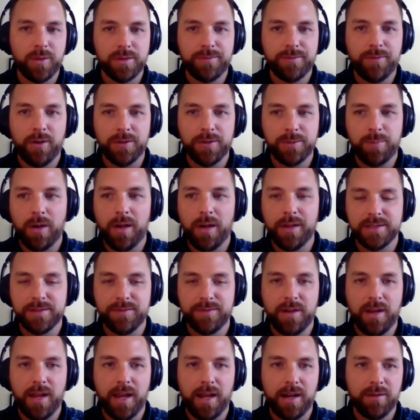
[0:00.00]
false positive
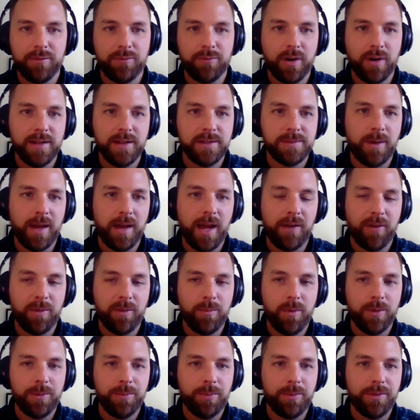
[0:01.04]
and negative rates by having
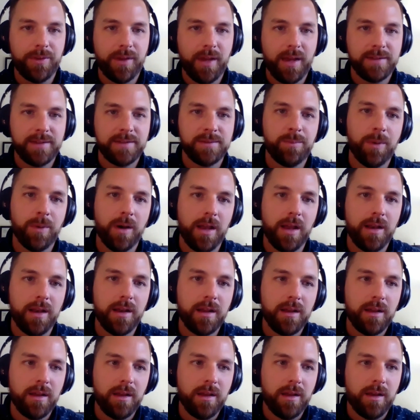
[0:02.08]
multiple tests. But
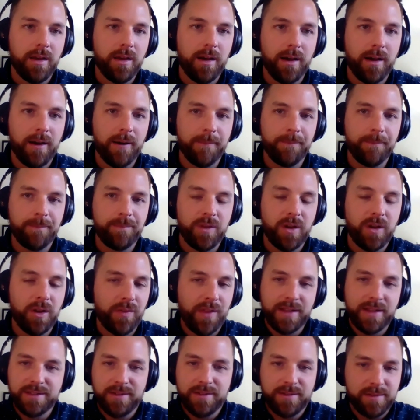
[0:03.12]

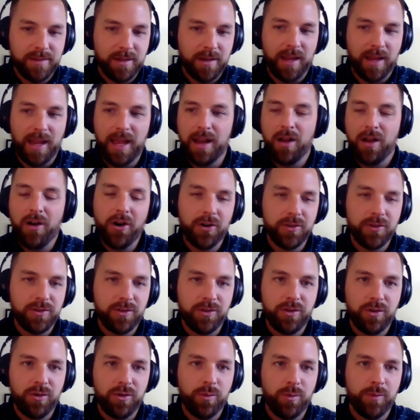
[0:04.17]
that's, again, hard to
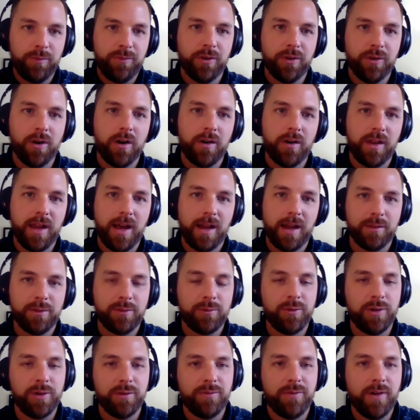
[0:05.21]
do if you're already at a
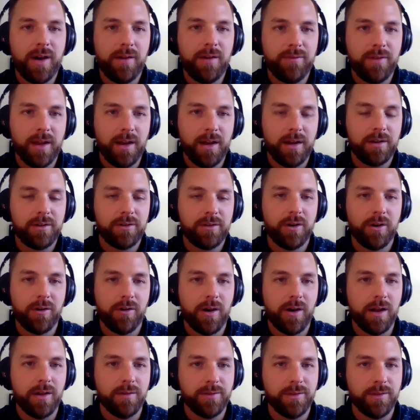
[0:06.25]
3 to 5 day
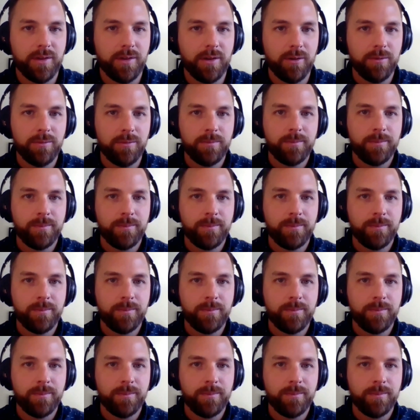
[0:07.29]
turnaround. So.